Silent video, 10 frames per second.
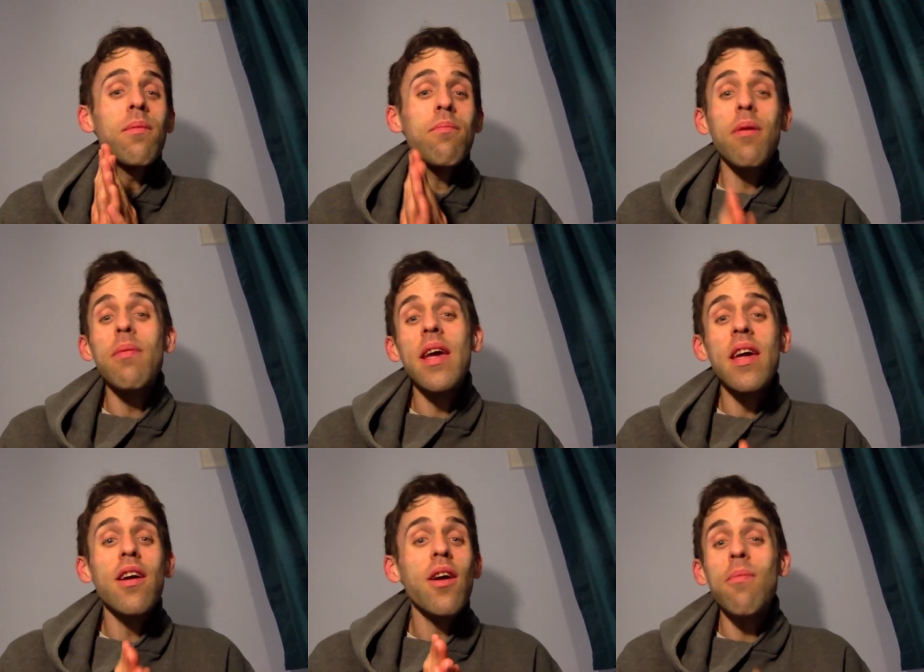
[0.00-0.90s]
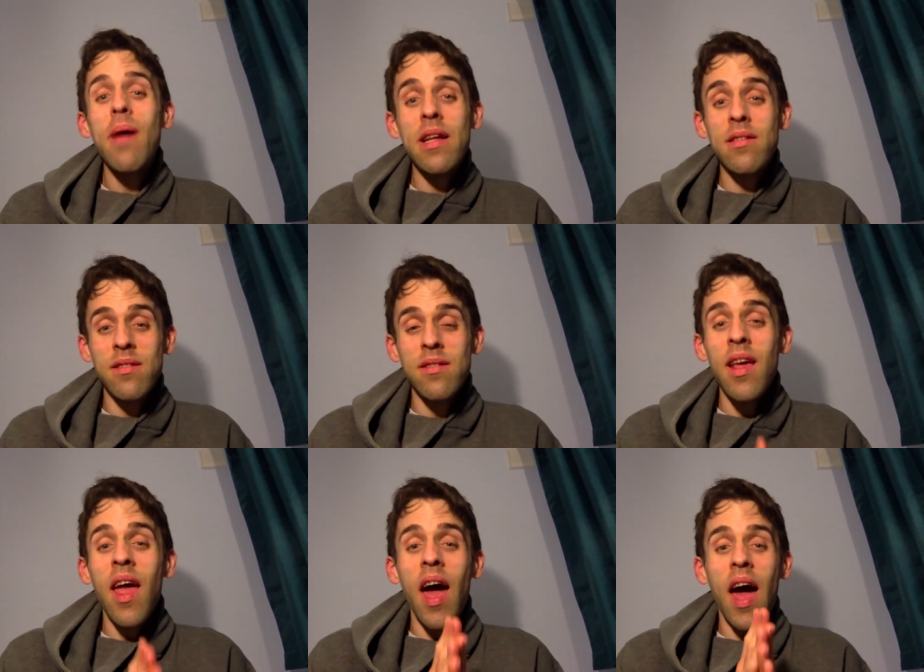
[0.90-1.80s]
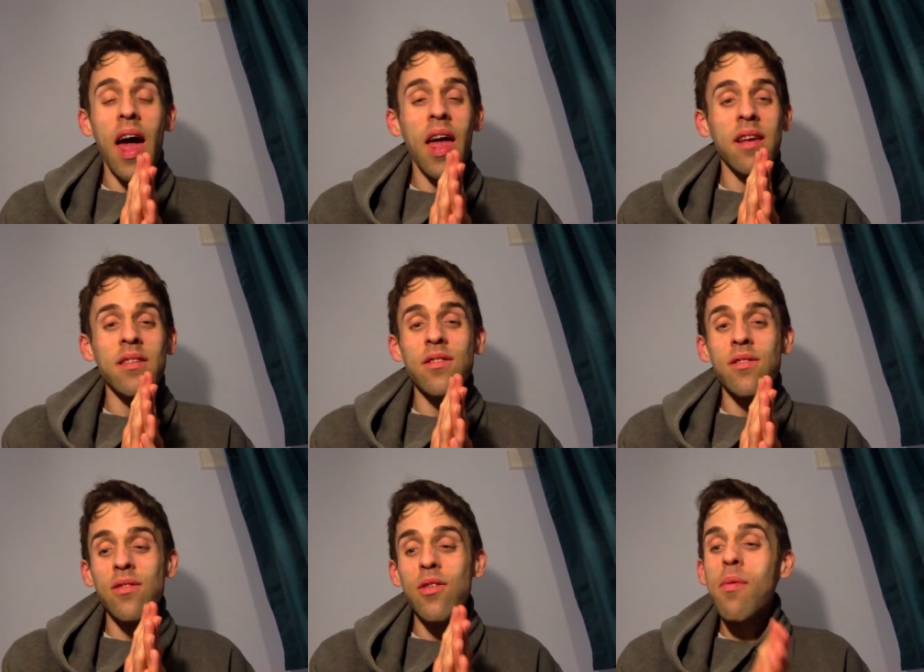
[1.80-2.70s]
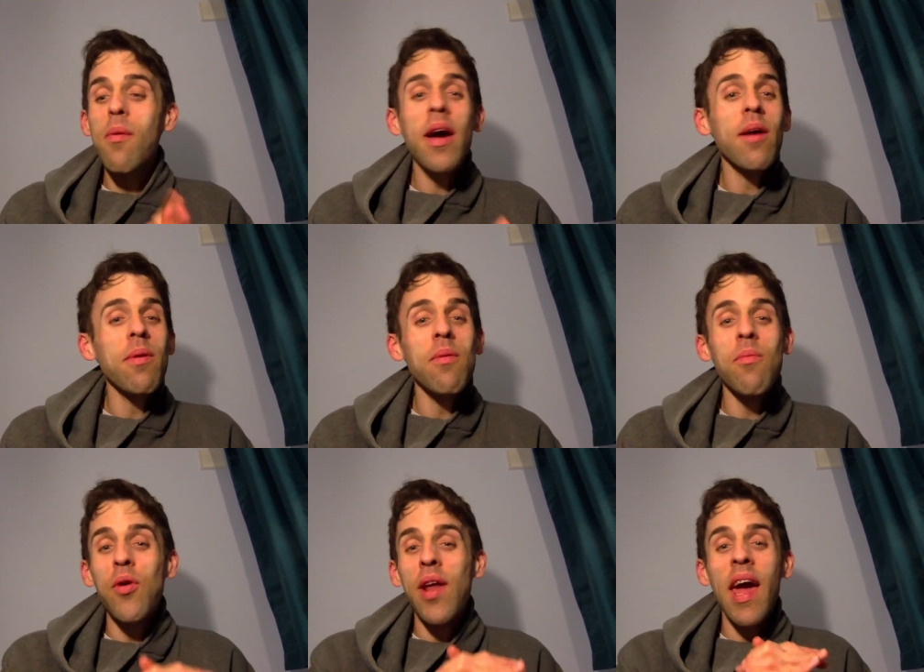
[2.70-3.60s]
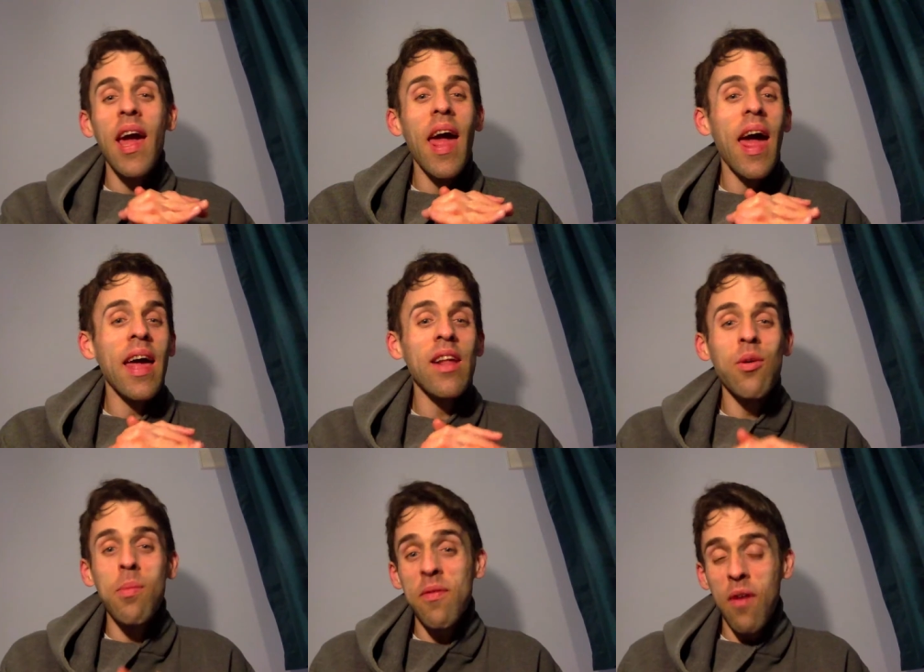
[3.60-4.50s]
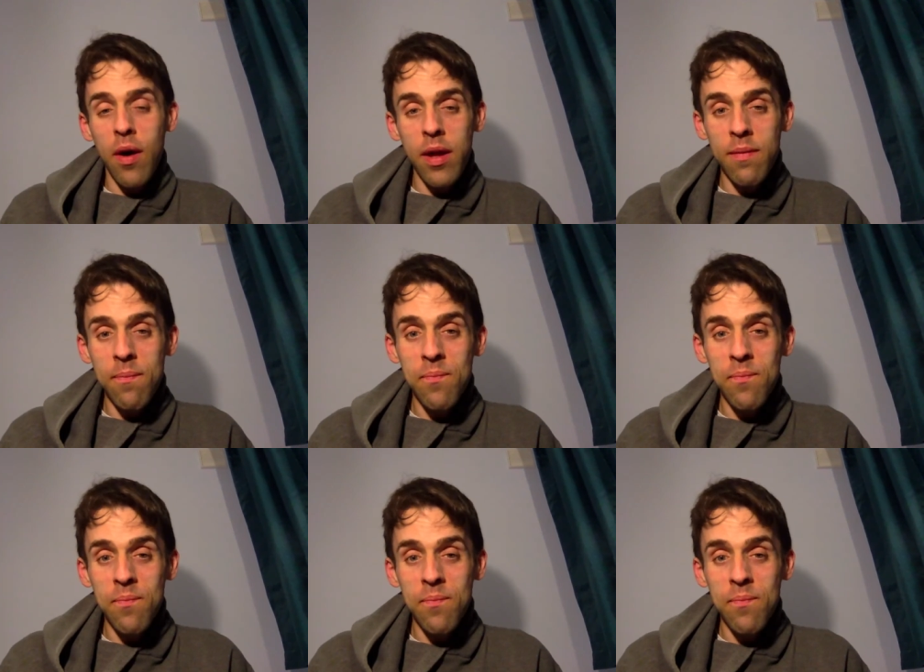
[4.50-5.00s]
Probably go to bed, and you'll be wake up in the morning, and you'll be fine.